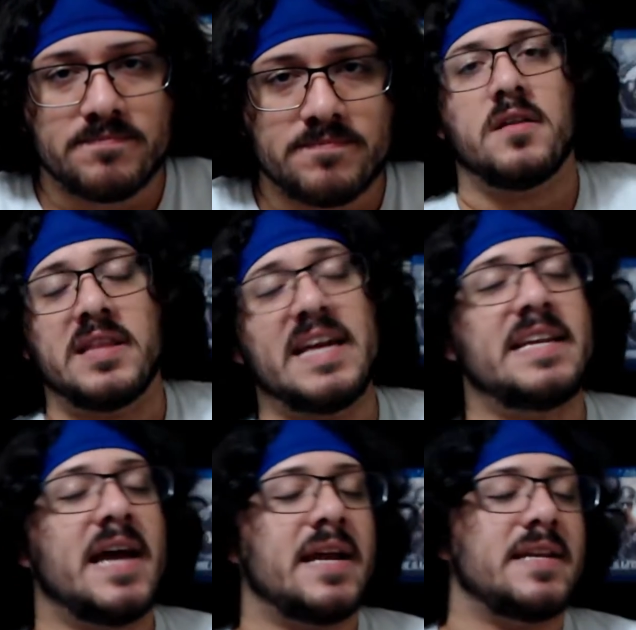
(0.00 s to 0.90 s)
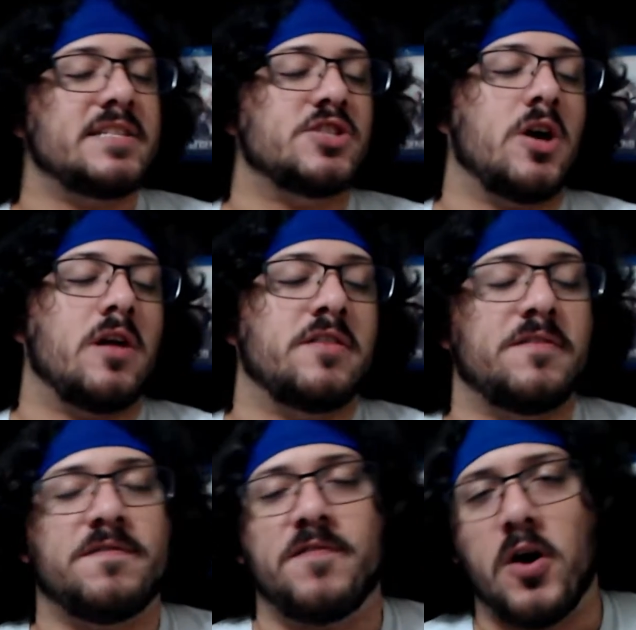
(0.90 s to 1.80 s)
The late 90s saw the
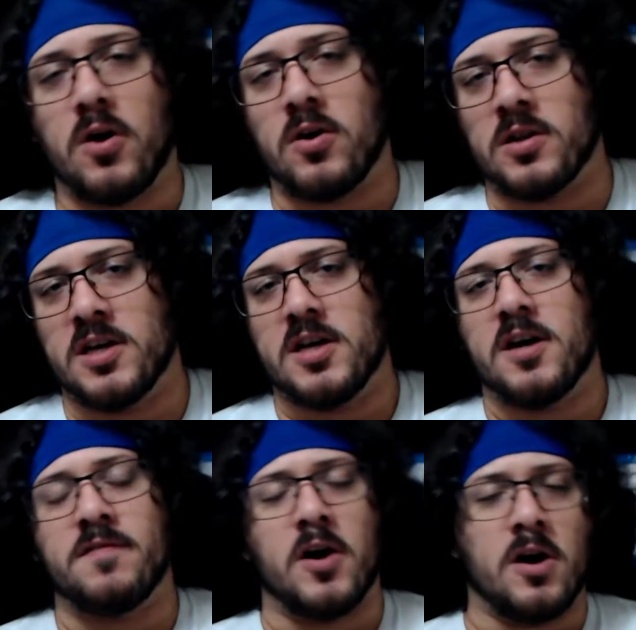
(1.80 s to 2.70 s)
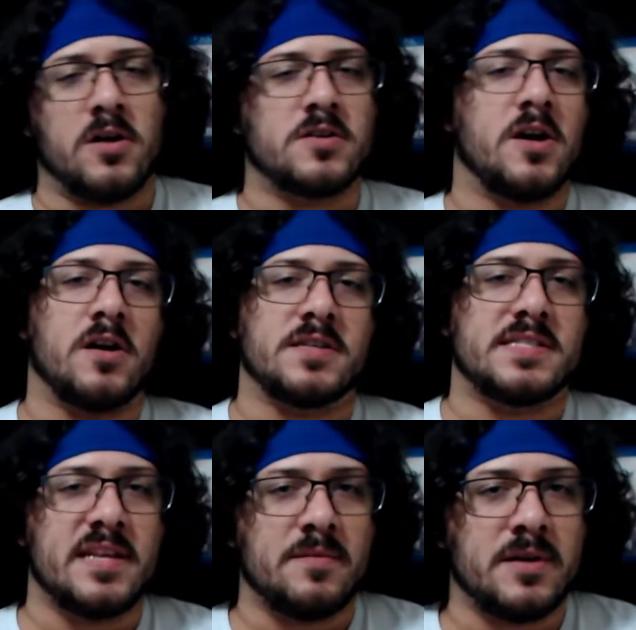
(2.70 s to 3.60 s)
fall of Hong Kong
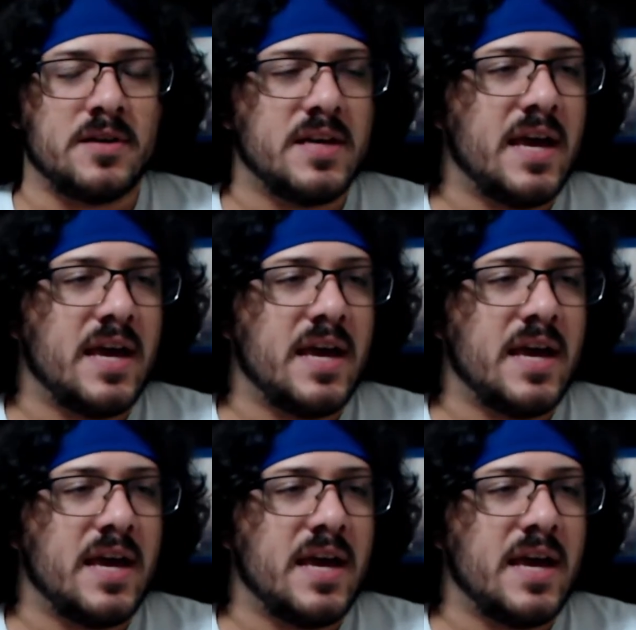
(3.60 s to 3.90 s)
cinema,